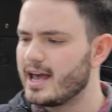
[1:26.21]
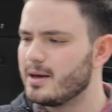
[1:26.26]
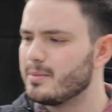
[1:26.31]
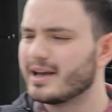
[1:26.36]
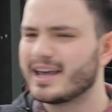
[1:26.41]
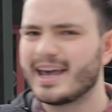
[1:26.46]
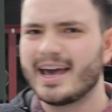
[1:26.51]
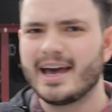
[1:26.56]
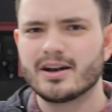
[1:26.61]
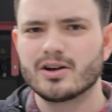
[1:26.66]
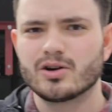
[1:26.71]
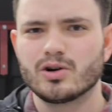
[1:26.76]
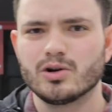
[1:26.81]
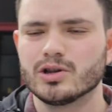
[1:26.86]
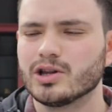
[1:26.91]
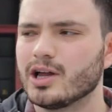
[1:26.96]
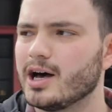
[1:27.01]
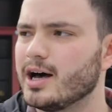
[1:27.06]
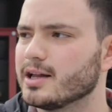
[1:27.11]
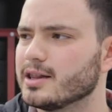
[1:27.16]
a
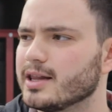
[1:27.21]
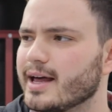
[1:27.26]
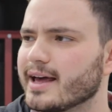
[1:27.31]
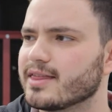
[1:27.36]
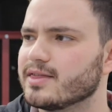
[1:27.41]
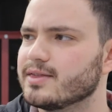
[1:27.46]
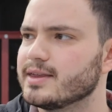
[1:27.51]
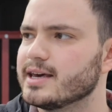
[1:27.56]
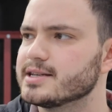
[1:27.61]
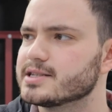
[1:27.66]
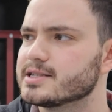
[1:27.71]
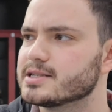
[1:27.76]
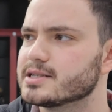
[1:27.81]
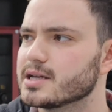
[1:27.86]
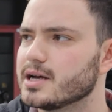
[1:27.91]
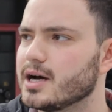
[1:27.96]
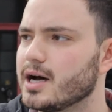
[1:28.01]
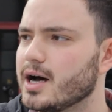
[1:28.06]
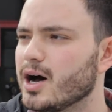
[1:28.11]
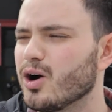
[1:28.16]
mechanical lug like
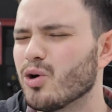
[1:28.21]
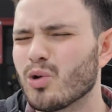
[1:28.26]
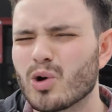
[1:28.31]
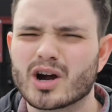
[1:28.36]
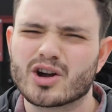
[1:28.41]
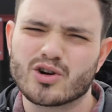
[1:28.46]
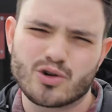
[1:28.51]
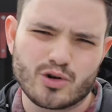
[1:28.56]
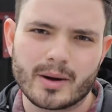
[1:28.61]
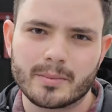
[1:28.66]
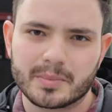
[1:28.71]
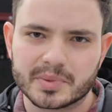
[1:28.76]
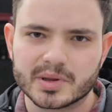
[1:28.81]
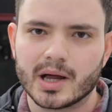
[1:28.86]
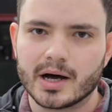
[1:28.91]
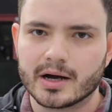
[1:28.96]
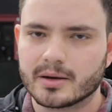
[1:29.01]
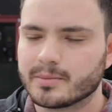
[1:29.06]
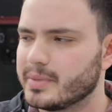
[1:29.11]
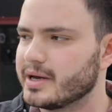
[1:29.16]
this uh, or a crimp
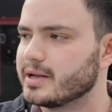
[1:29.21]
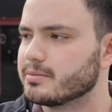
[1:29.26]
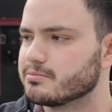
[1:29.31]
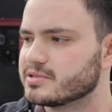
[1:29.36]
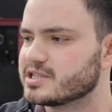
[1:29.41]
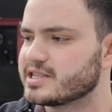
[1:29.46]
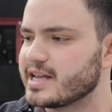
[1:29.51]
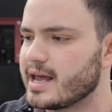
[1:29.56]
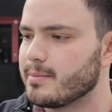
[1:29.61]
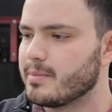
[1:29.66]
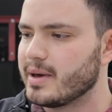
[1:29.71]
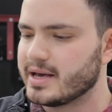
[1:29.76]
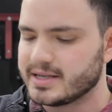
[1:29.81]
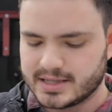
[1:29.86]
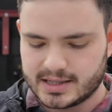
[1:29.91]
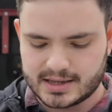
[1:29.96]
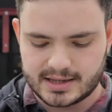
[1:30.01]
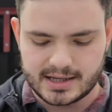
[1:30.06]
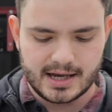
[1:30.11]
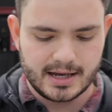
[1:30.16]
lug, but same
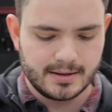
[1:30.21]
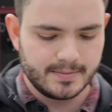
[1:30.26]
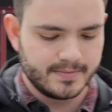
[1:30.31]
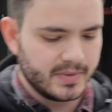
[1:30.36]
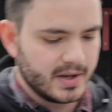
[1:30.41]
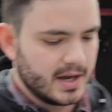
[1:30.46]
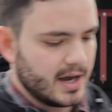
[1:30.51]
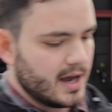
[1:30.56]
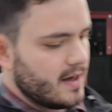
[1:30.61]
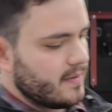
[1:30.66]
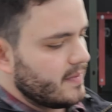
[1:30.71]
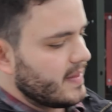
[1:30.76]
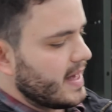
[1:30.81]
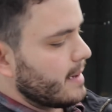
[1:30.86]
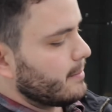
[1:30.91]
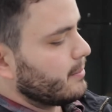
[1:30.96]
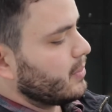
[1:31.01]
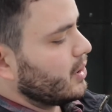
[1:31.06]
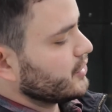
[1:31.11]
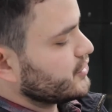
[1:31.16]
basic thing.
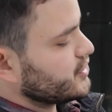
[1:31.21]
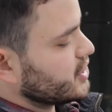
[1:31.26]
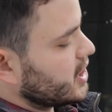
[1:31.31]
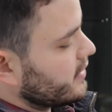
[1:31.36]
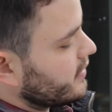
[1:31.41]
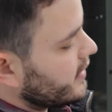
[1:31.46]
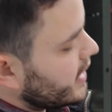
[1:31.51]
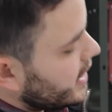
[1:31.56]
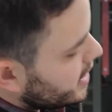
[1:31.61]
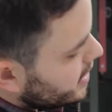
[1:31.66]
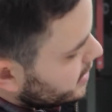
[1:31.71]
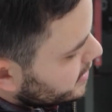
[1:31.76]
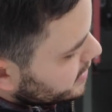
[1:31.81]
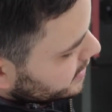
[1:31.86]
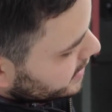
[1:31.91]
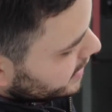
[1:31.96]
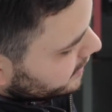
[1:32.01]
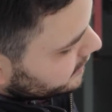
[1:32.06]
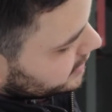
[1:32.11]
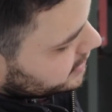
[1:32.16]
That bolts on there,
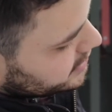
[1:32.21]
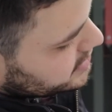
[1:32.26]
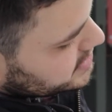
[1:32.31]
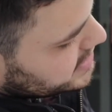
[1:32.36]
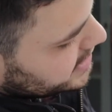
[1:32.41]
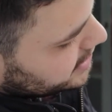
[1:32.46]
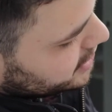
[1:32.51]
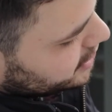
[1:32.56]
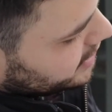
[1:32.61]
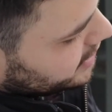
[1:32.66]
and then you stick